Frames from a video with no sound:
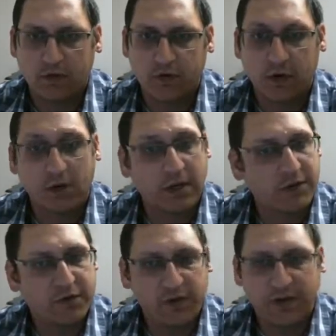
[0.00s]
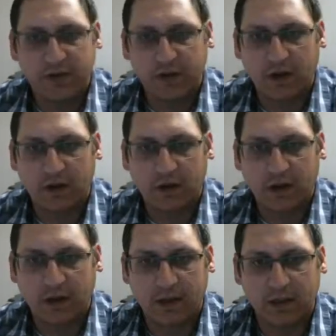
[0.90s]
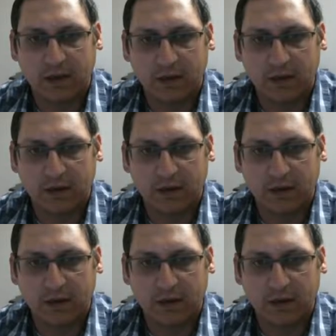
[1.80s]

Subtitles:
Okay, so he's not locked in then.